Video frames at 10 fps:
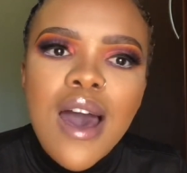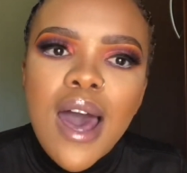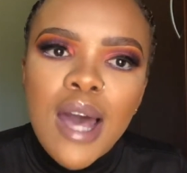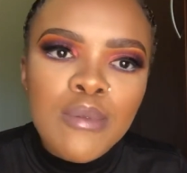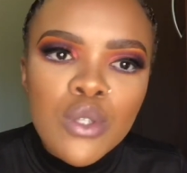
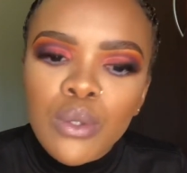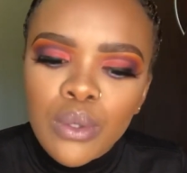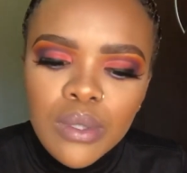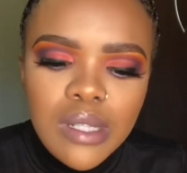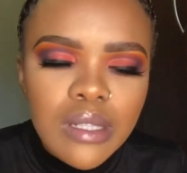
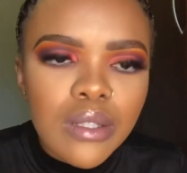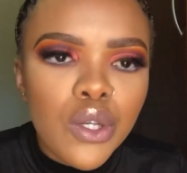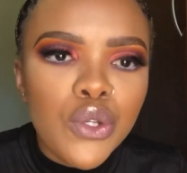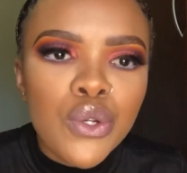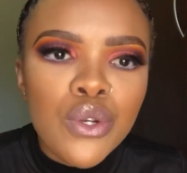absolutely
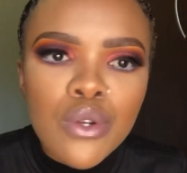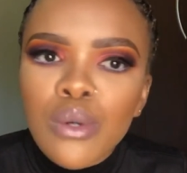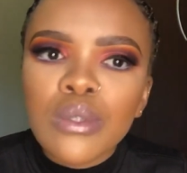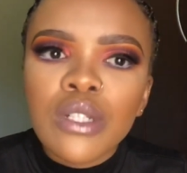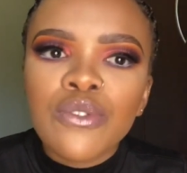no
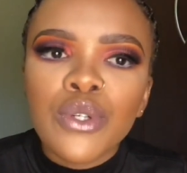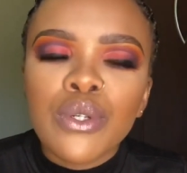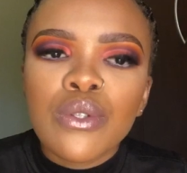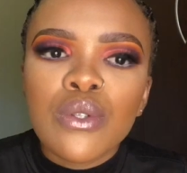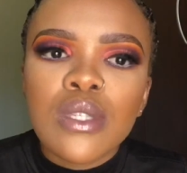need for you
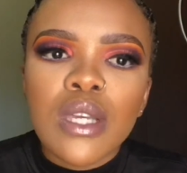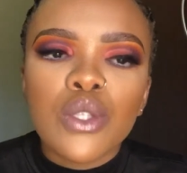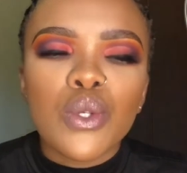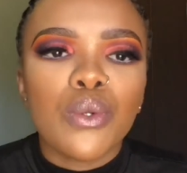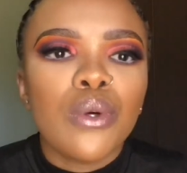to
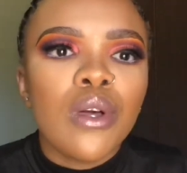settle.